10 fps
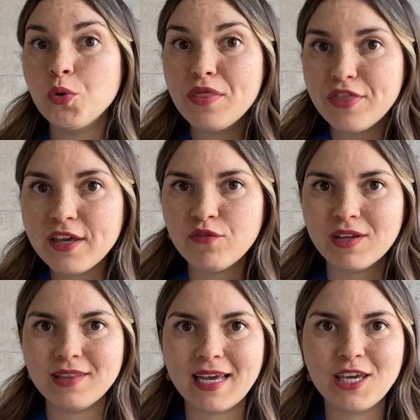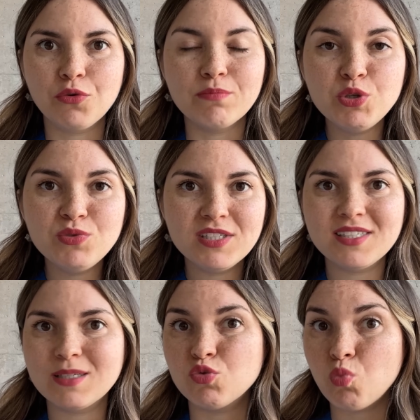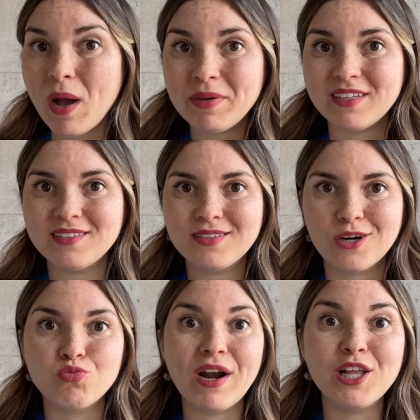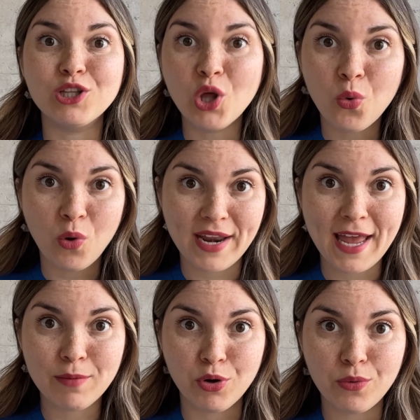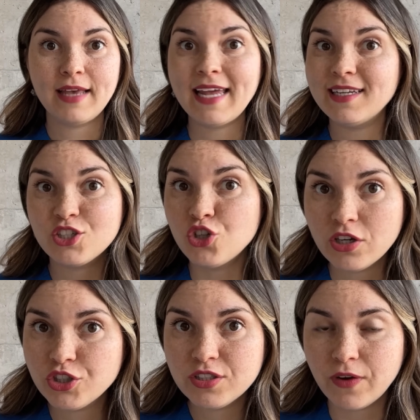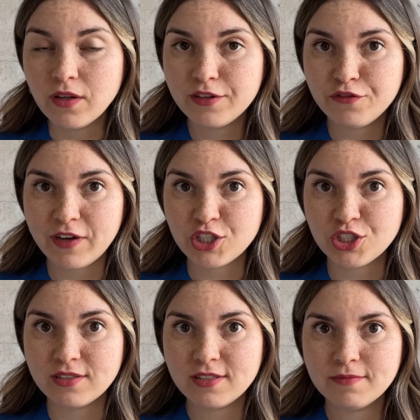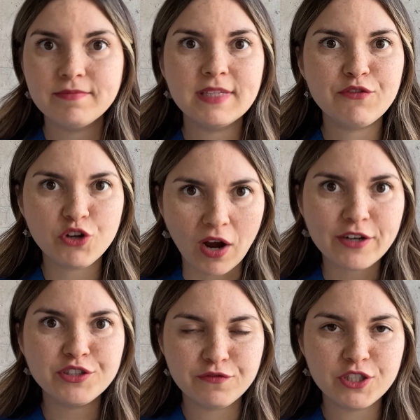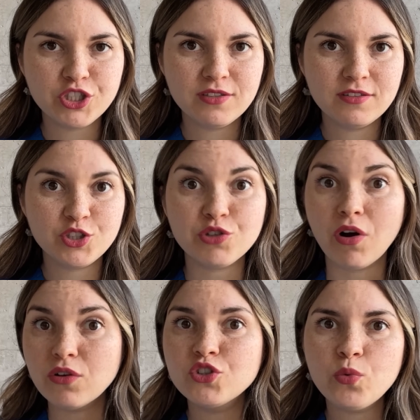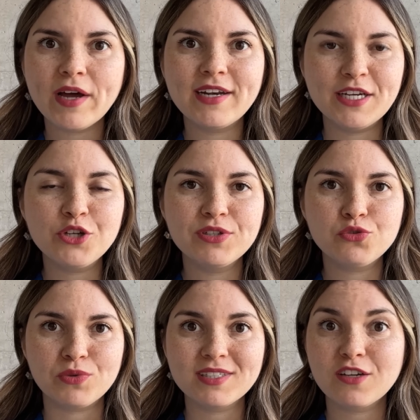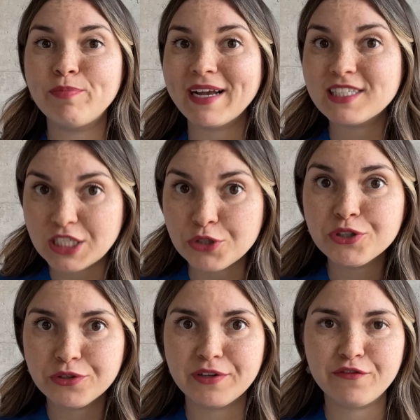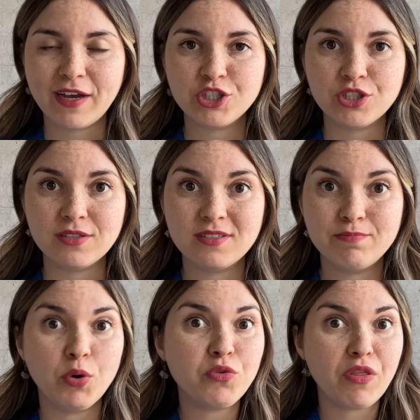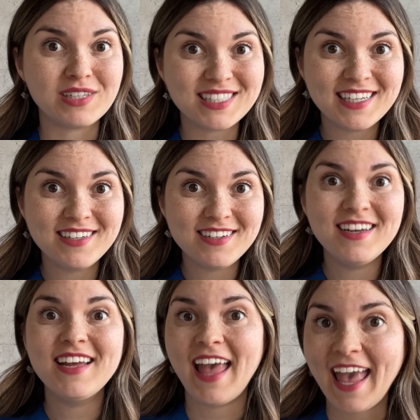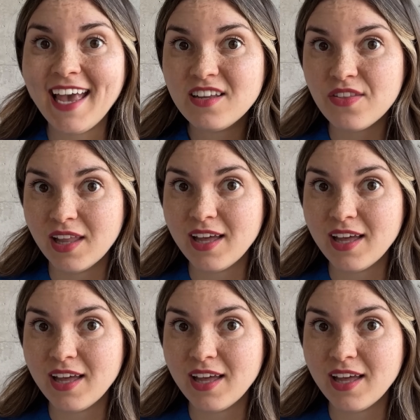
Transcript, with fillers: you can think of it like your immune system's weapons are running low on ammo. And it's not just fungal infections. If you're iron deficient, you're also at an increased risk of bacterial infections, both on the skin and in the